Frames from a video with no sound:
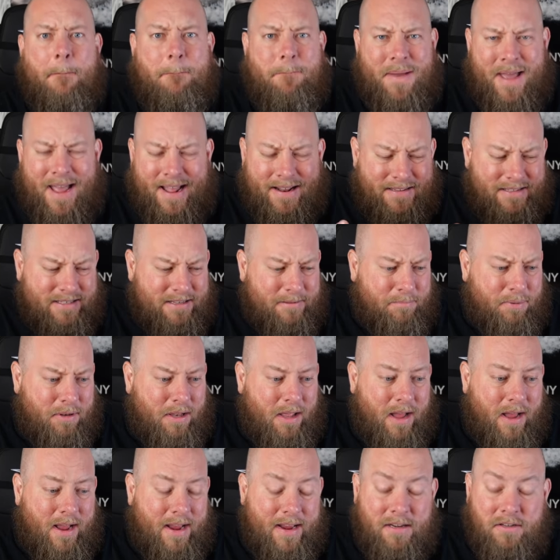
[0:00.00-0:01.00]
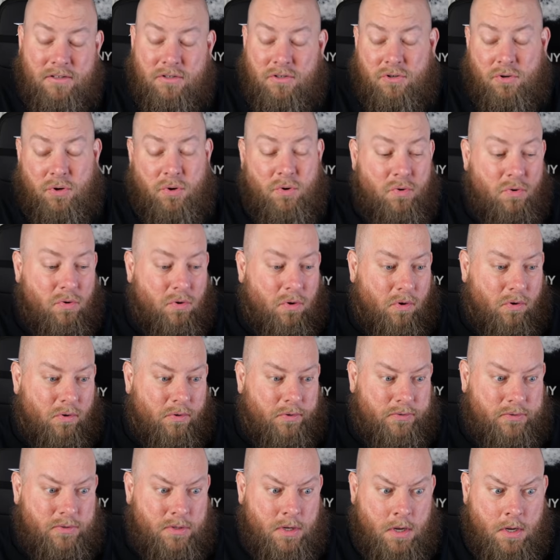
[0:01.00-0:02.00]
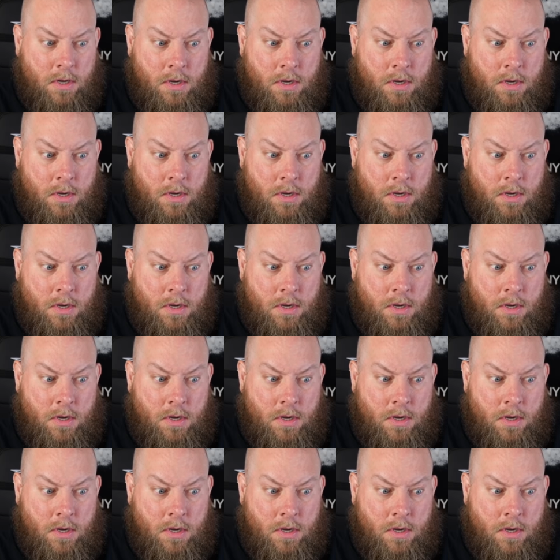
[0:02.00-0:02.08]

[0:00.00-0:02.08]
pet supplies, tools,